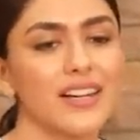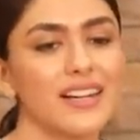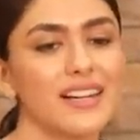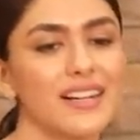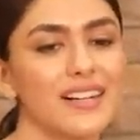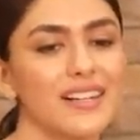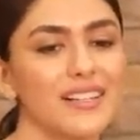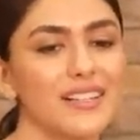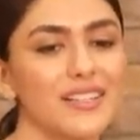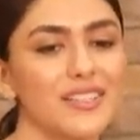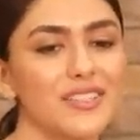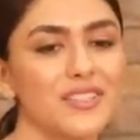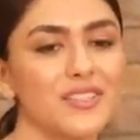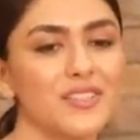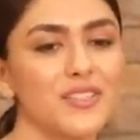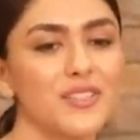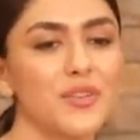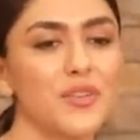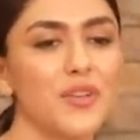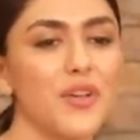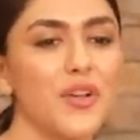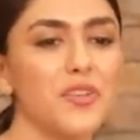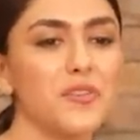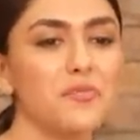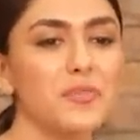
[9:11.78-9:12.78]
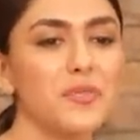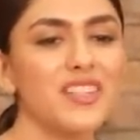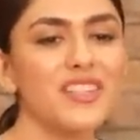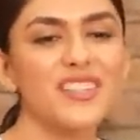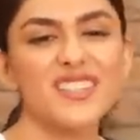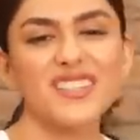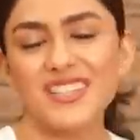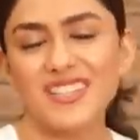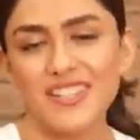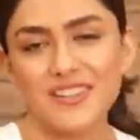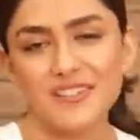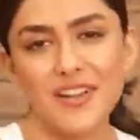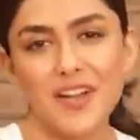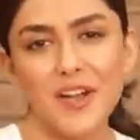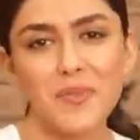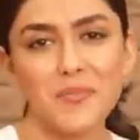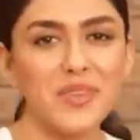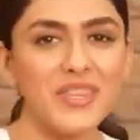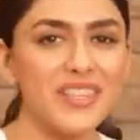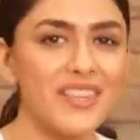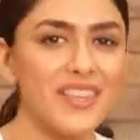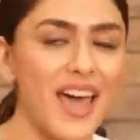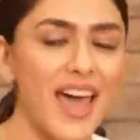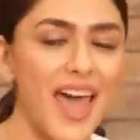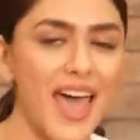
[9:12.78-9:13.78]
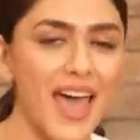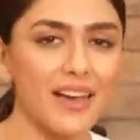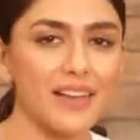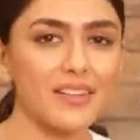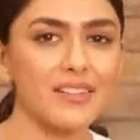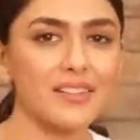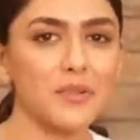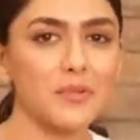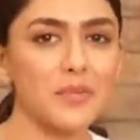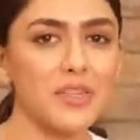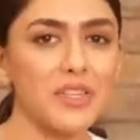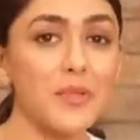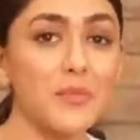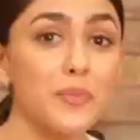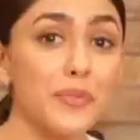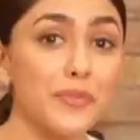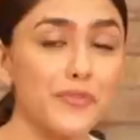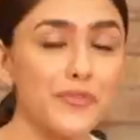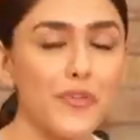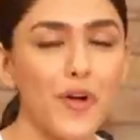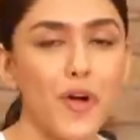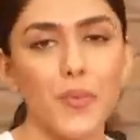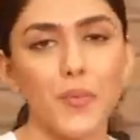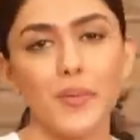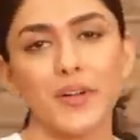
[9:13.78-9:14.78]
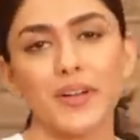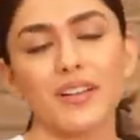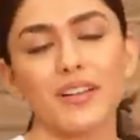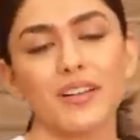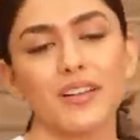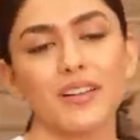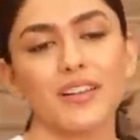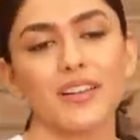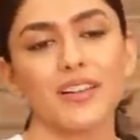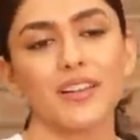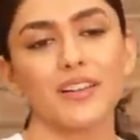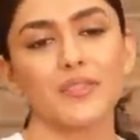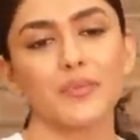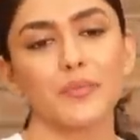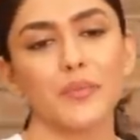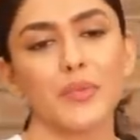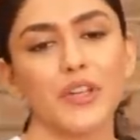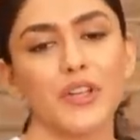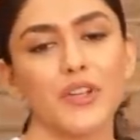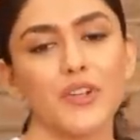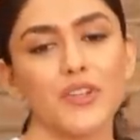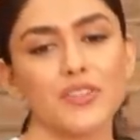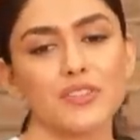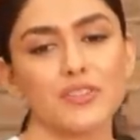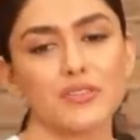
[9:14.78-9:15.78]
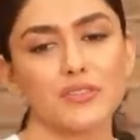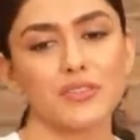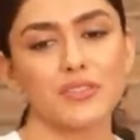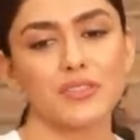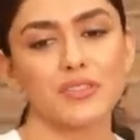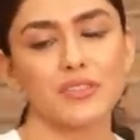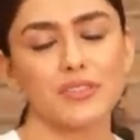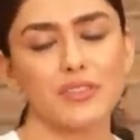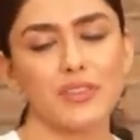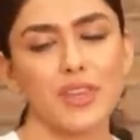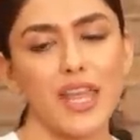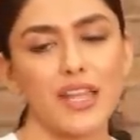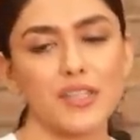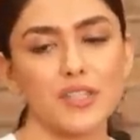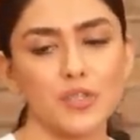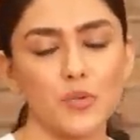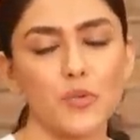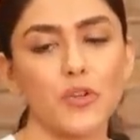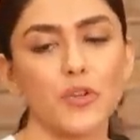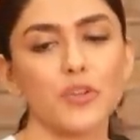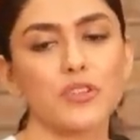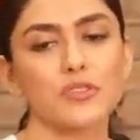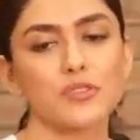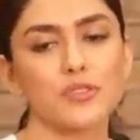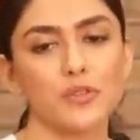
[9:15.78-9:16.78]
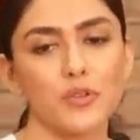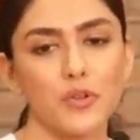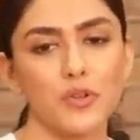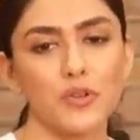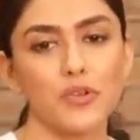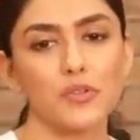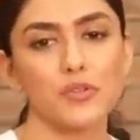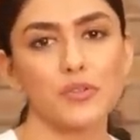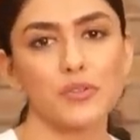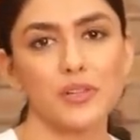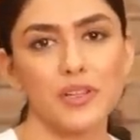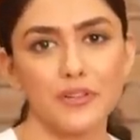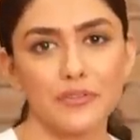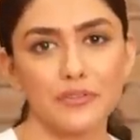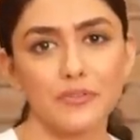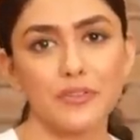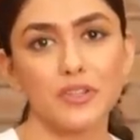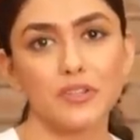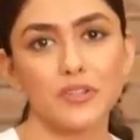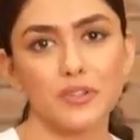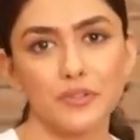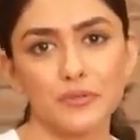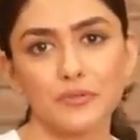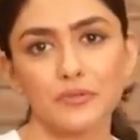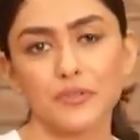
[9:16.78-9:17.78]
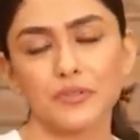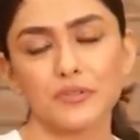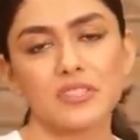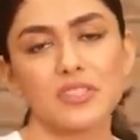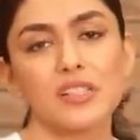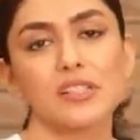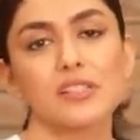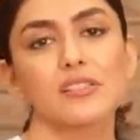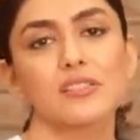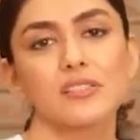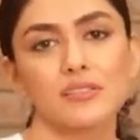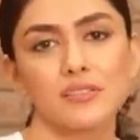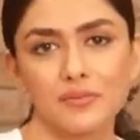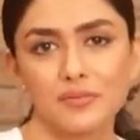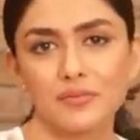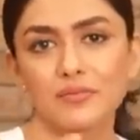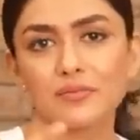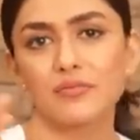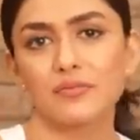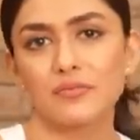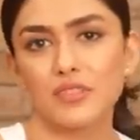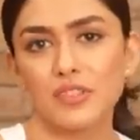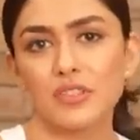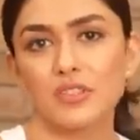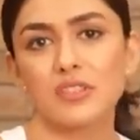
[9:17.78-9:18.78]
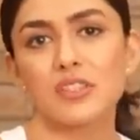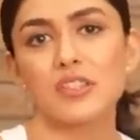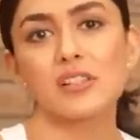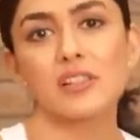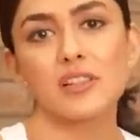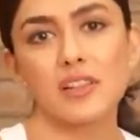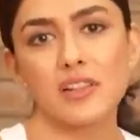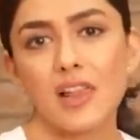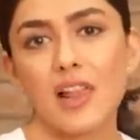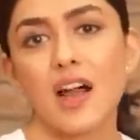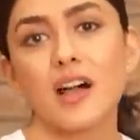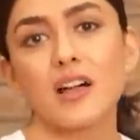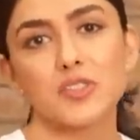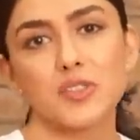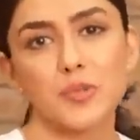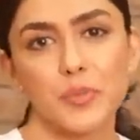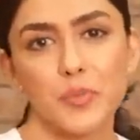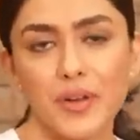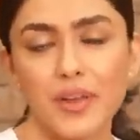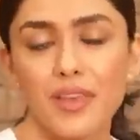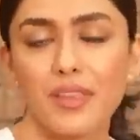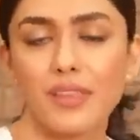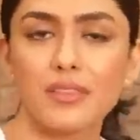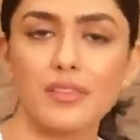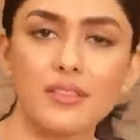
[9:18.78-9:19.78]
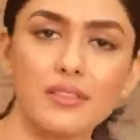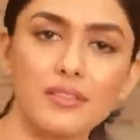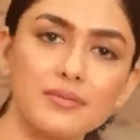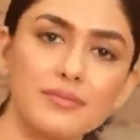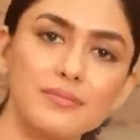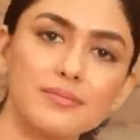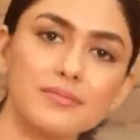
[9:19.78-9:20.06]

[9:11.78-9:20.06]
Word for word: Uh, do not be the diva, be the actor, be the performer, because that's what is going to live with you till till the last breath.